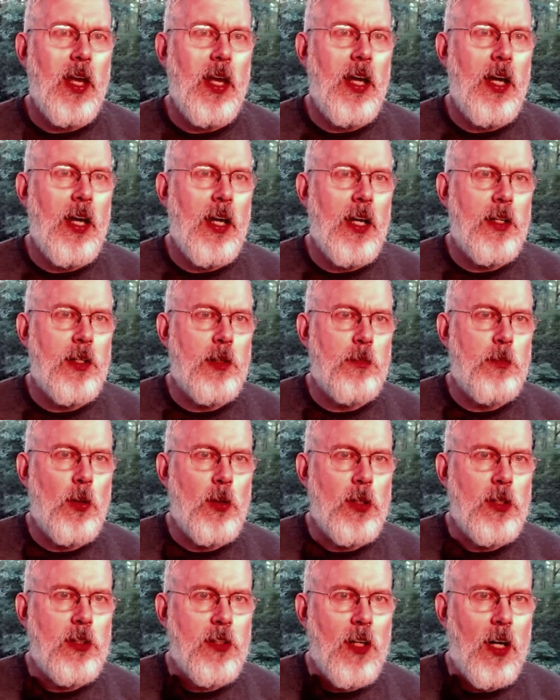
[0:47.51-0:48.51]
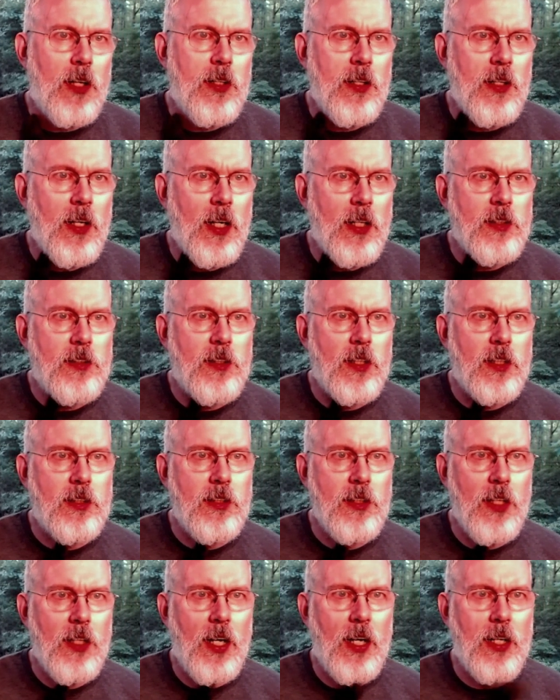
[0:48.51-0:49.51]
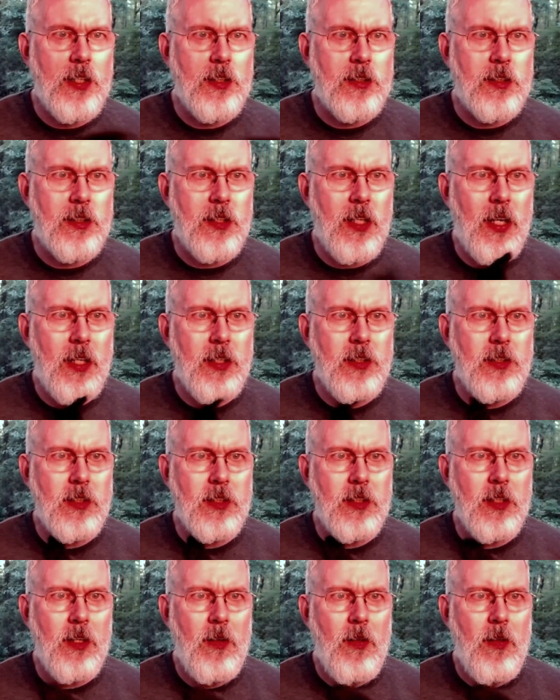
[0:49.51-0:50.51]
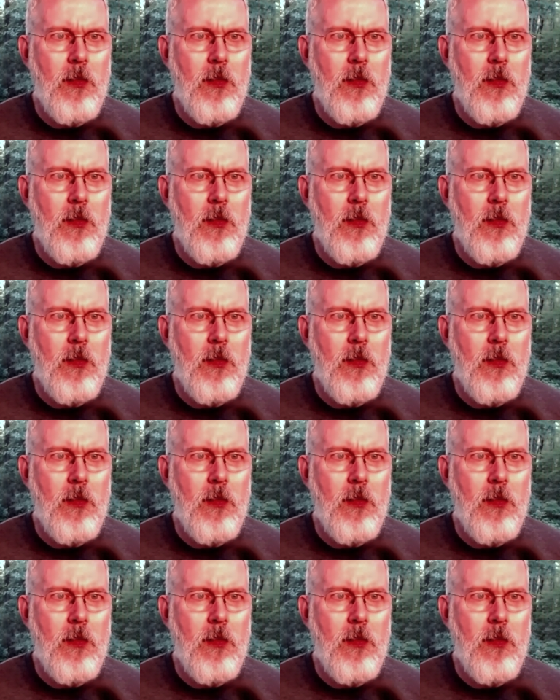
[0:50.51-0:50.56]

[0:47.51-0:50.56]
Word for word: And Bodhisatta 969 says,